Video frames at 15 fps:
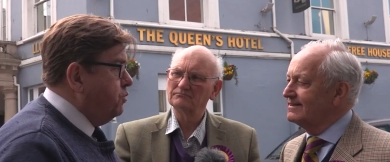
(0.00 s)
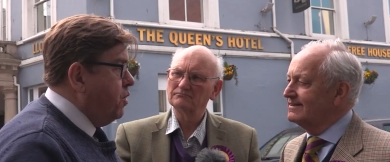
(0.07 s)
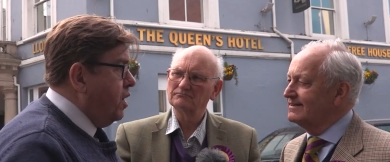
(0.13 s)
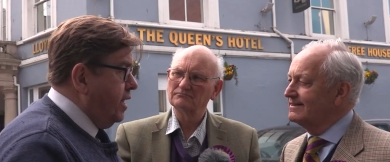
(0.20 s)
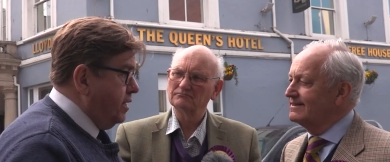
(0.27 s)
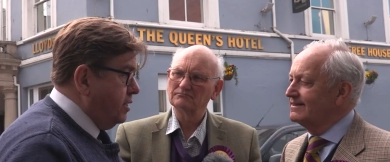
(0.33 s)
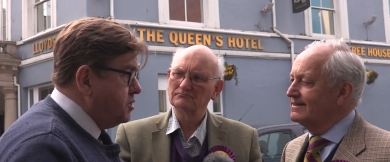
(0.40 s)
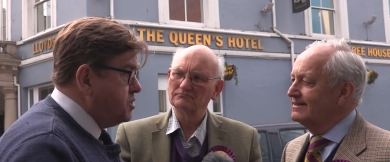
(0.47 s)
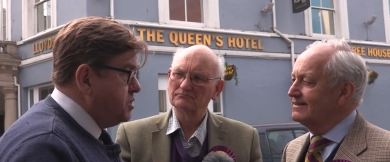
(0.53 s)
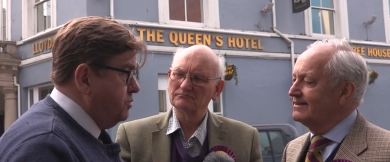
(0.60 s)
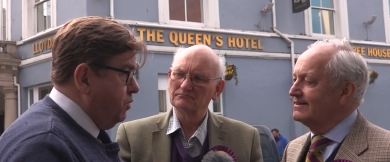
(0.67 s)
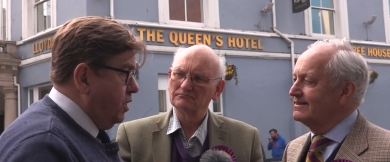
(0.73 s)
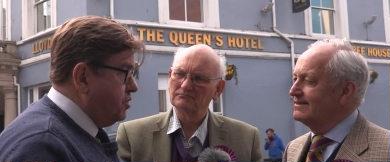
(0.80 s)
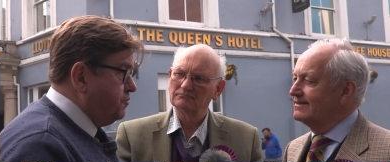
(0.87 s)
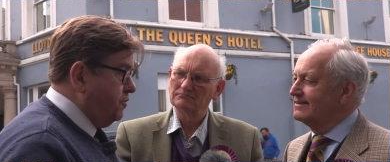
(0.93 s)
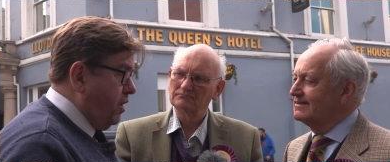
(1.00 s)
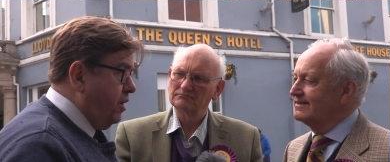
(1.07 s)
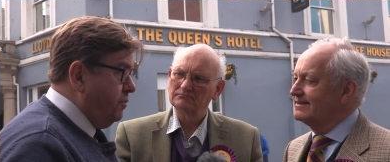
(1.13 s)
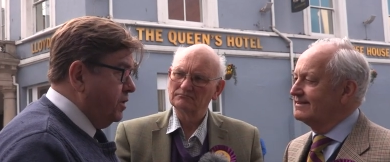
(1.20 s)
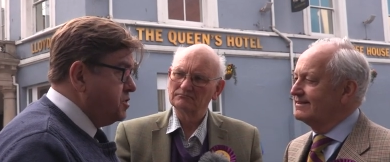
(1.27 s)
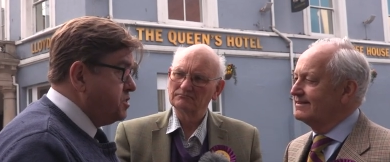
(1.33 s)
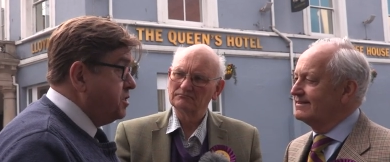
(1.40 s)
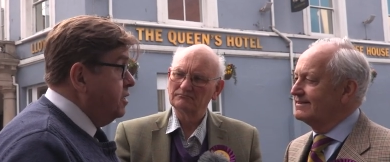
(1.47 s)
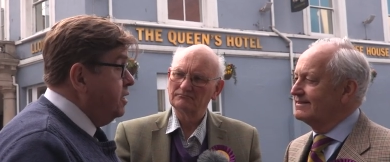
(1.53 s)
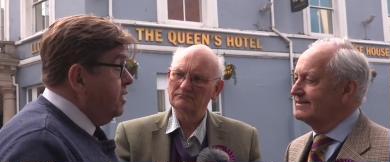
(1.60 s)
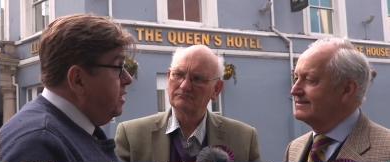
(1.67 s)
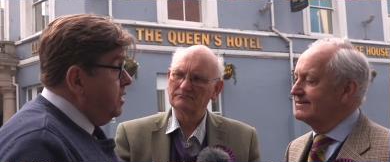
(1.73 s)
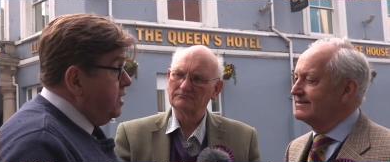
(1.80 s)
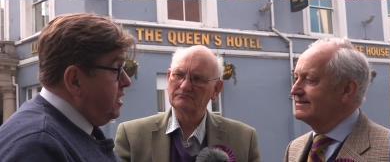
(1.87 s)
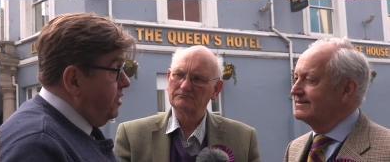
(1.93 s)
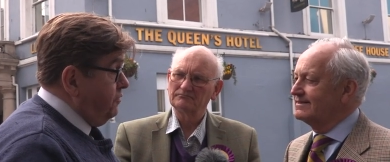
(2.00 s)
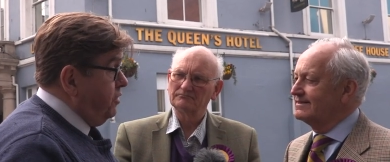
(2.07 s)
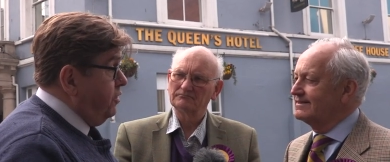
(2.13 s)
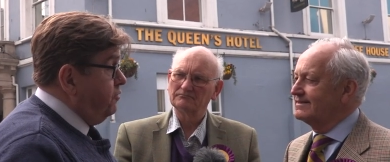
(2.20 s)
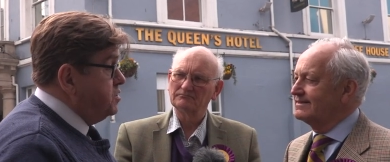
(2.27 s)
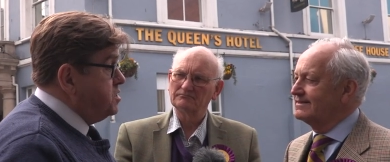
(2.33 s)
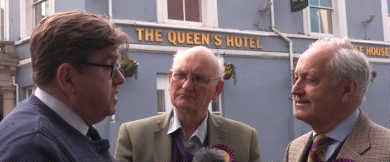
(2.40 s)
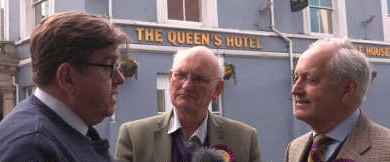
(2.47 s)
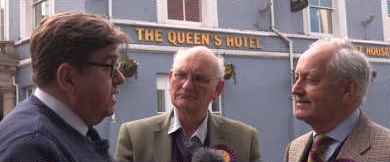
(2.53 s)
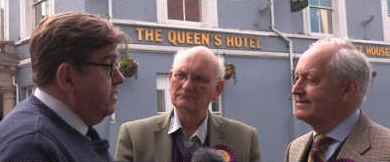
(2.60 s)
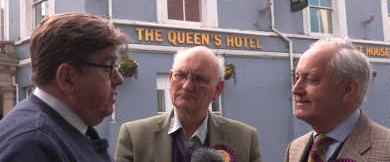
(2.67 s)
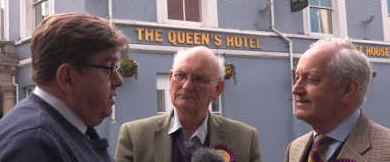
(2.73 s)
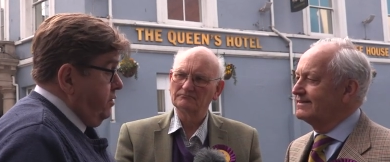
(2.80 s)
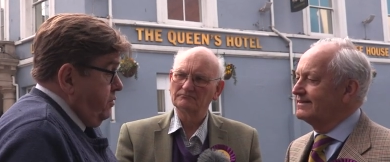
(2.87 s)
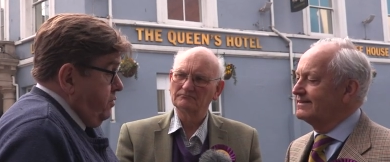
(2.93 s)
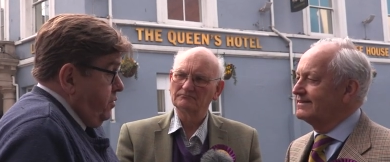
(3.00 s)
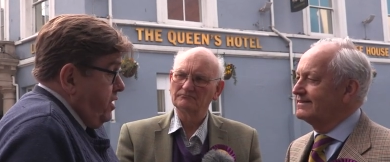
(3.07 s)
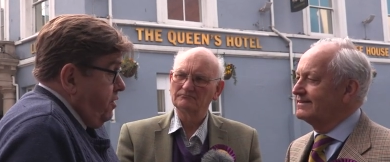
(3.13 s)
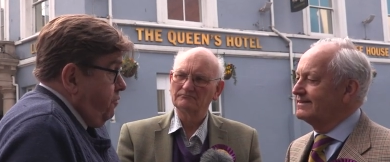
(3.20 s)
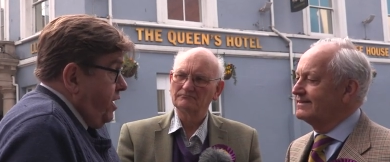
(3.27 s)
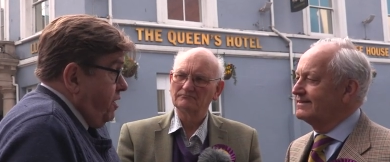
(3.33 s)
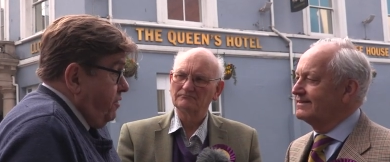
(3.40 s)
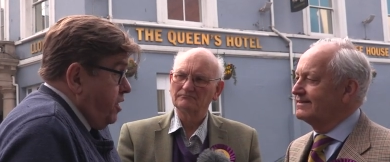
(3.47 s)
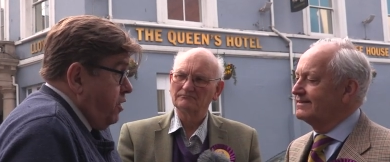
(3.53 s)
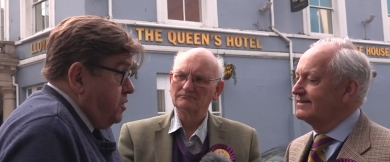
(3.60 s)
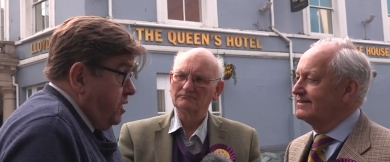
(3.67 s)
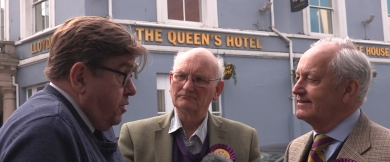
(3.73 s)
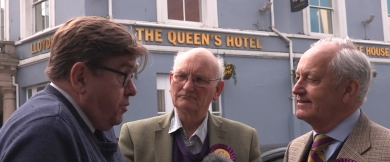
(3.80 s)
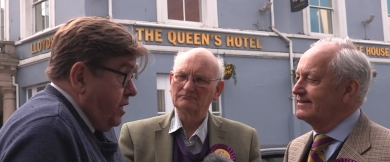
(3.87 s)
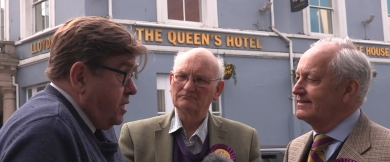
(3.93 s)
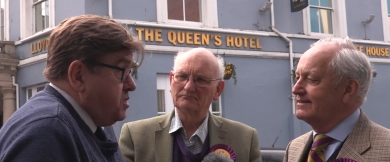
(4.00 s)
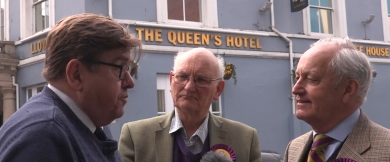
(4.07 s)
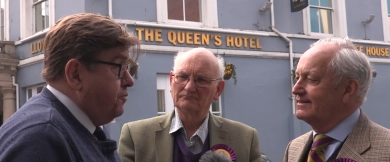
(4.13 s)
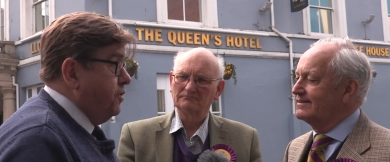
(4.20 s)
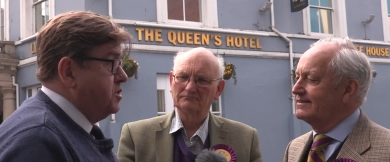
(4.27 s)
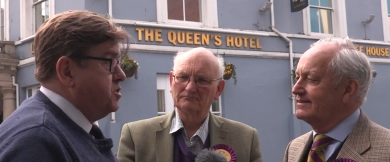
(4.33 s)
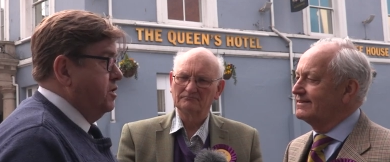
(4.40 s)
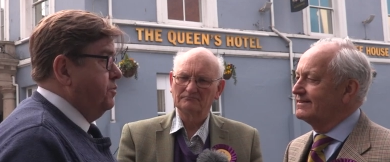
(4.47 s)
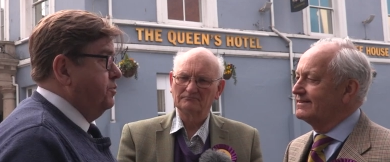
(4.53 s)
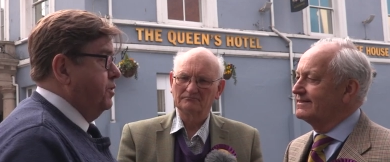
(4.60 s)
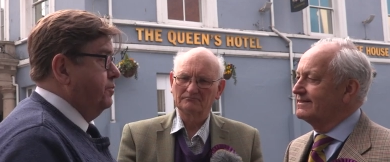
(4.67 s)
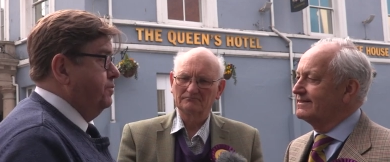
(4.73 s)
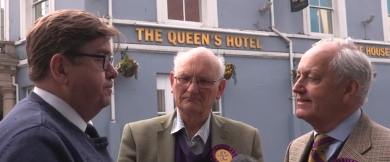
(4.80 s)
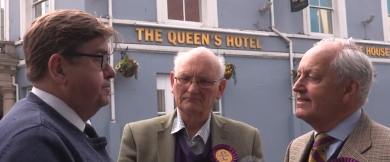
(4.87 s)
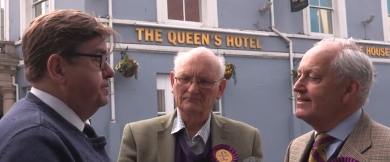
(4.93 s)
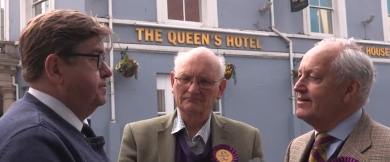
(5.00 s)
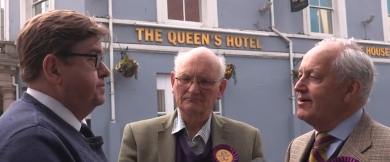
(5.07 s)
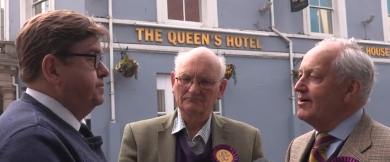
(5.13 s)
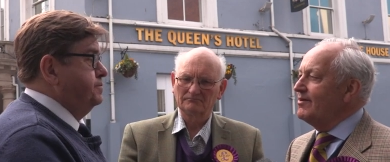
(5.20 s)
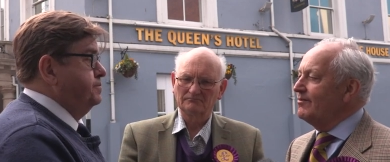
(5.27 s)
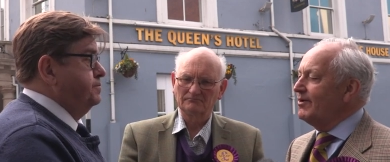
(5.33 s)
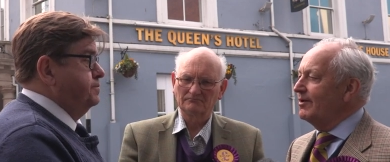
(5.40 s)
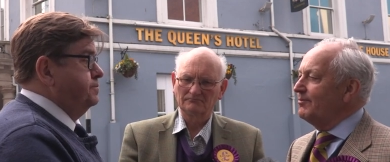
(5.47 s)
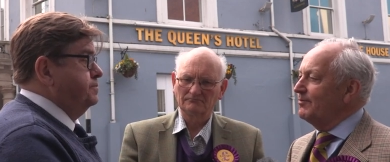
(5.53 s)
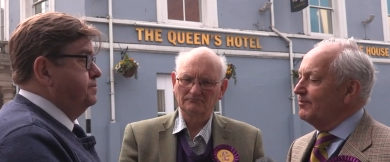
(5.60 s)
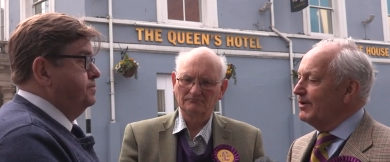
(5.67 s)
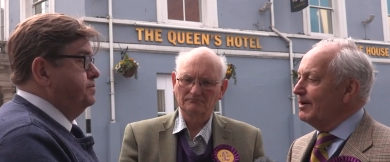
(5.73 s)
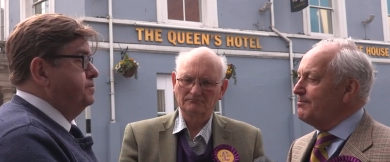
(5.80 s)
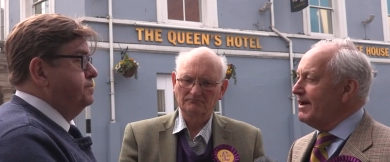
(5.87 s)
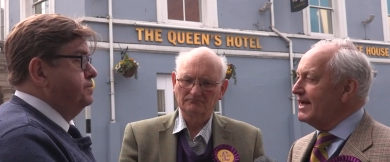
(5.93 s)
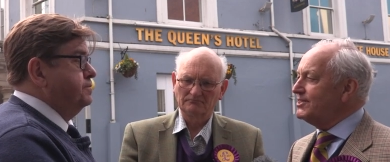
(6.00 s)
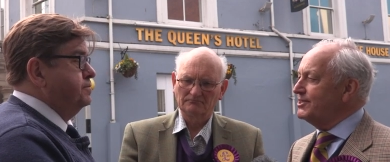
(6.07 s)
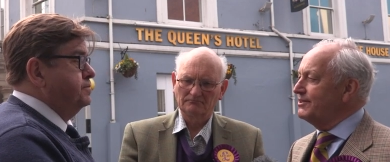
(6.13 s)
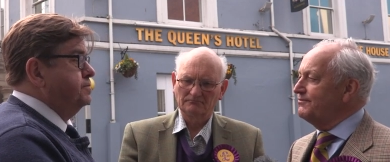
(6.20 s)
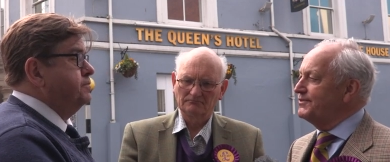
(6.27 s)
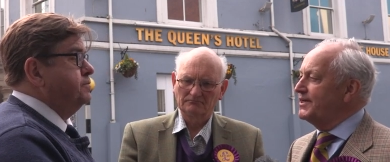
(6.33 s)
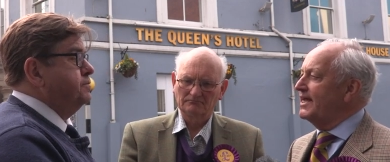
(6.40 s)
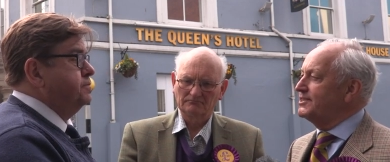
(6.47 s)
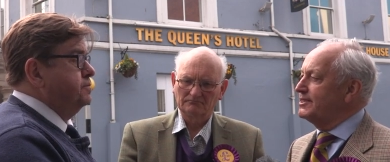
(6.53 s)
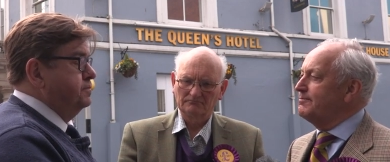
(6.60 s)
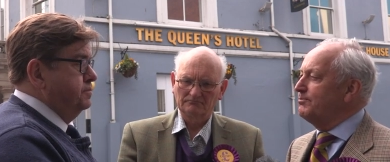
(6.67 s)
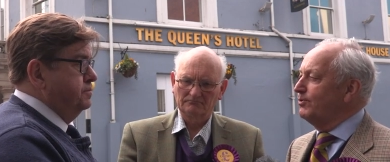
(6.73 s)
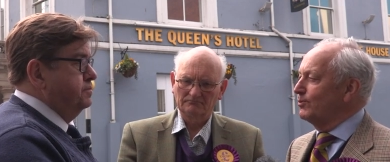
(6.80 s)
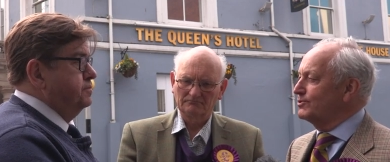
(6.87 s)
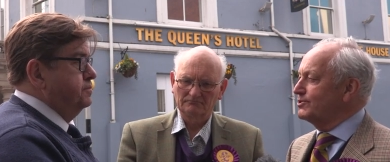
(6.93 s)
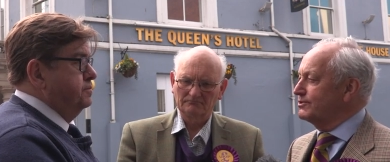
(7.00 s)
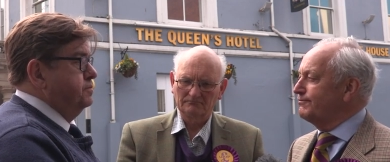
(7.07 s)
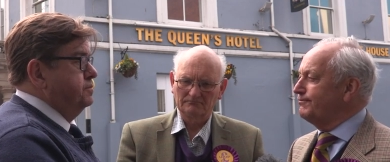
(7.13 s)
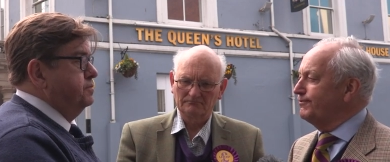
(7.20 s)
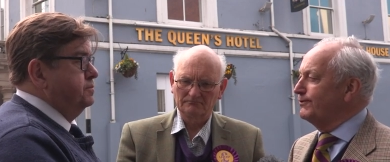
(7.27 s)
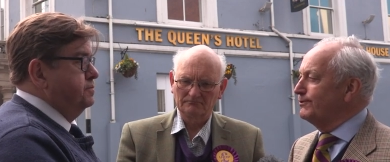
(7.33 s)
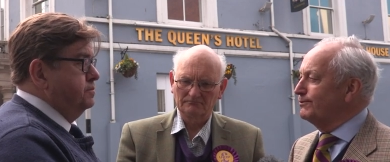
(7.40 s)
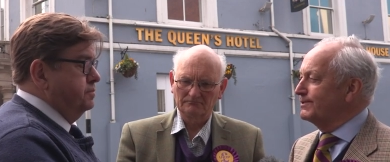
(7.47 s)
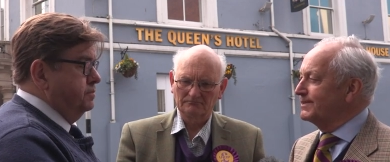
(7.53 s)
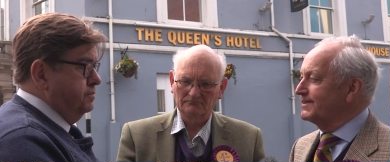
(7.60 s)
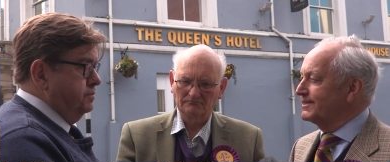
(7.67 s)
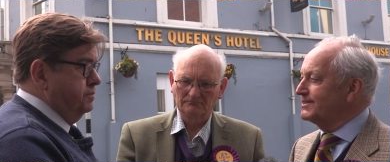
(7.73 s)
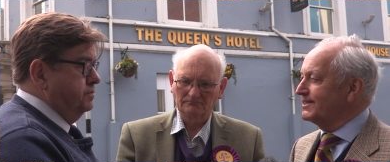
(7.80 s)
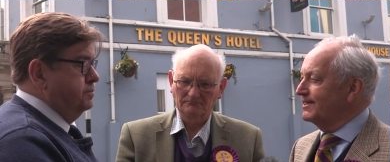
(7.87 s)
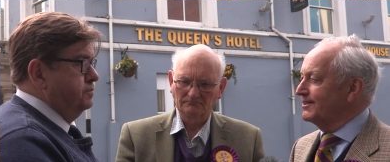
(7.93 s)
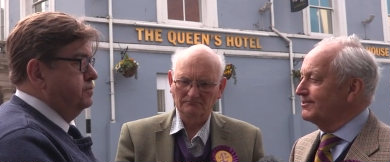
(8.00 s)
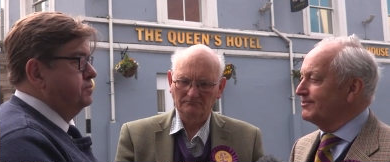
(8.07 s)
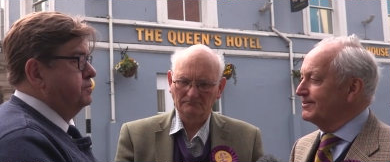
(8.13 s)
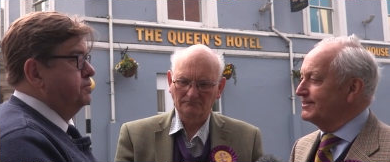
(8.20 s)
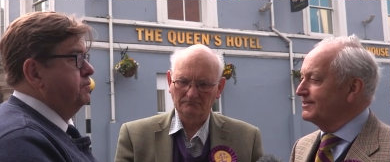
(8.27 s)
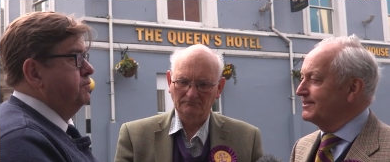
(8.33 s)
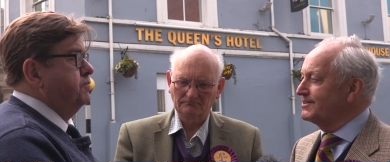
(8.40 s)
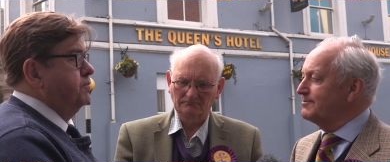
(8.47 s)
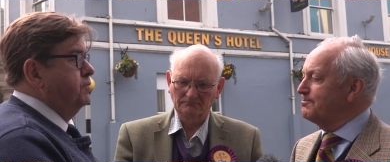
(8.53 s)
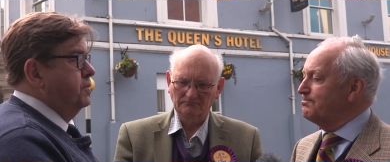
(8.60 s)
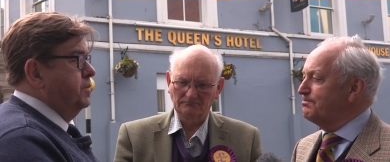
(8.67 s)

Speaker 1: in Wales, Welsh farmers, given obviously if we have a no-deal Brexit, for example?
Speaker 2: Well, we're massive net importers of food in this country, so there's a